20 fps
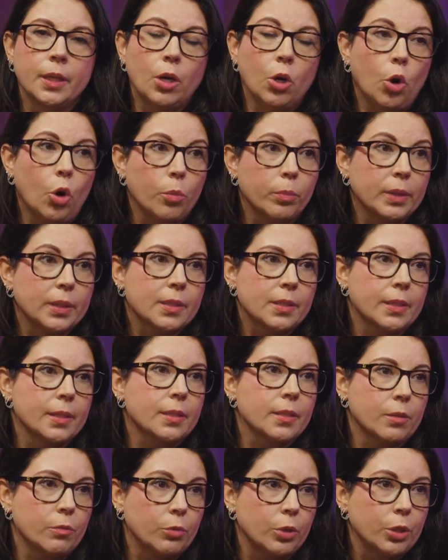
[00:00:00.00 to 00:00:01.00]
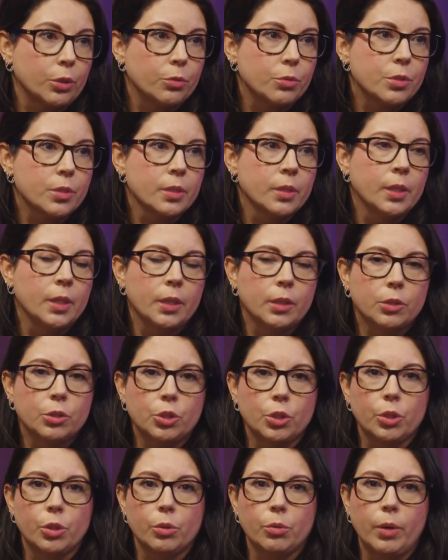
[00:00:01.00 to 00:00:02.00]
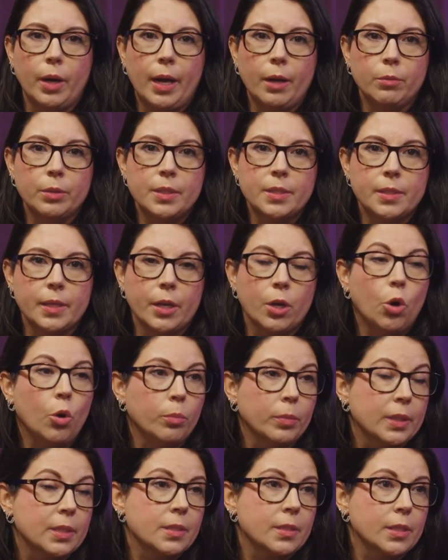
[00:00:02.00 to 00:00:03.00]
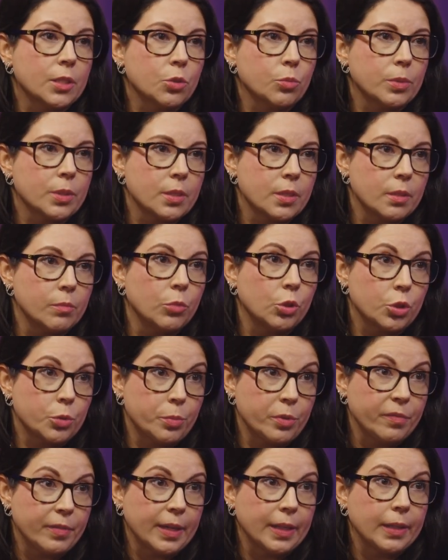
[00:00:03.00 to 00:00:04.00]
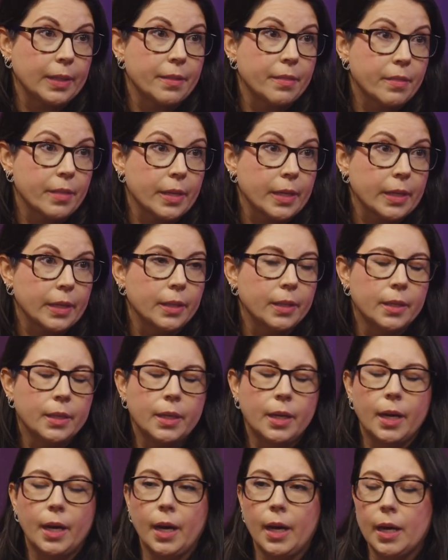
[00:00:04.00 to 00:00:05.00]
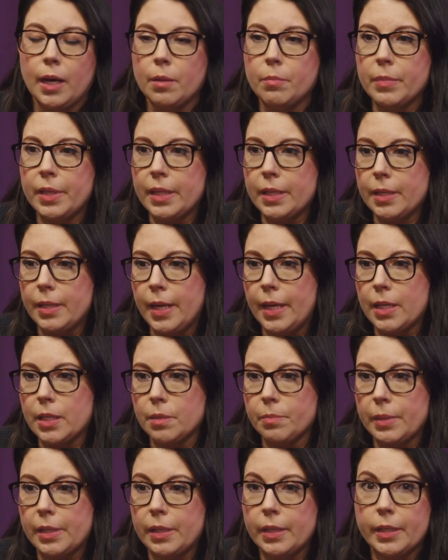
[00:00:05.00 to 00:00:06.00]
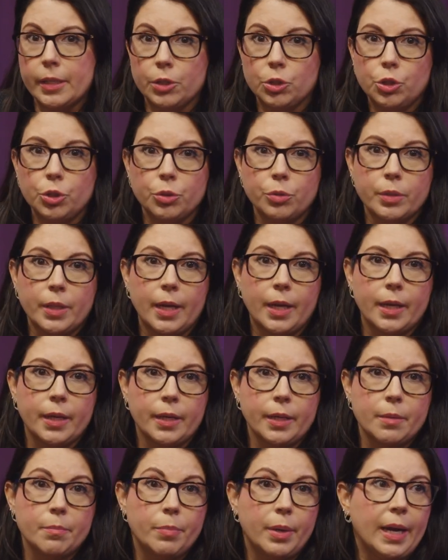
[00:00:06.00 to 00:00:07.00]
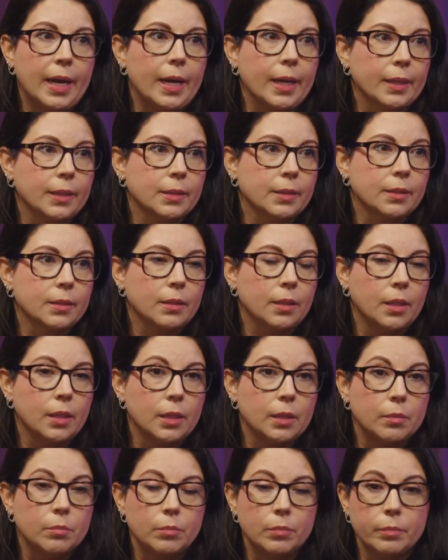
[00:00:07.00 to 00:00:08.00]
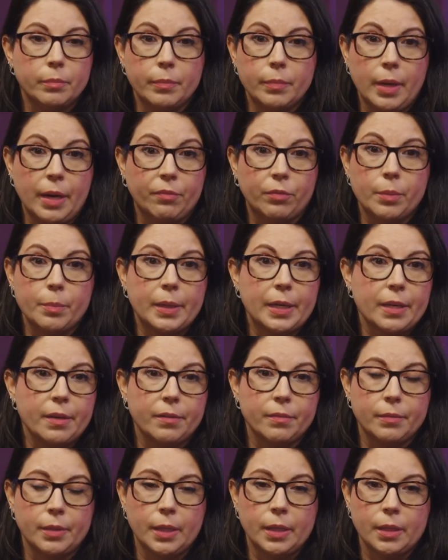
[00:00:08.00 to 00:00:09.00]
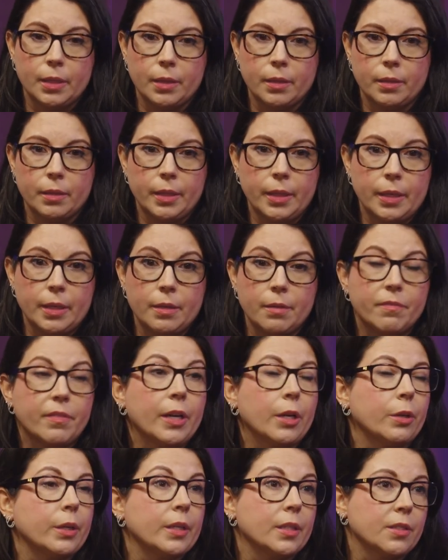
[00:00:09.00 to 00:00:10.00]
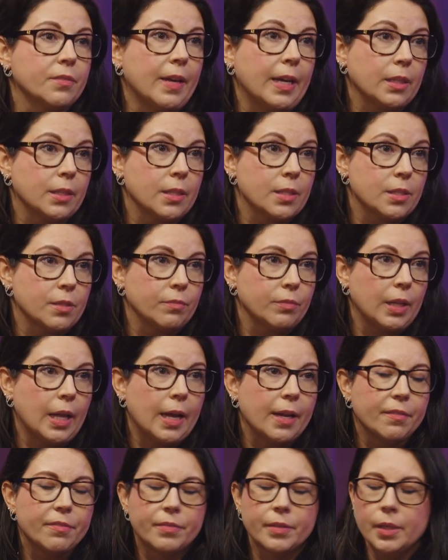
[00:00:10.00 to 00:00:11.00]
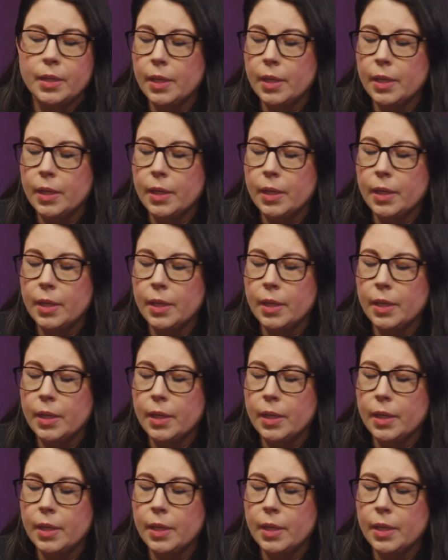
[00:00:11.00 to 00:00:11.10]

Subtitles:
homelessness, and roads. So I would say homelessness was the most prevalent thing. It has been an issue that impacts everybody in the various facets of life.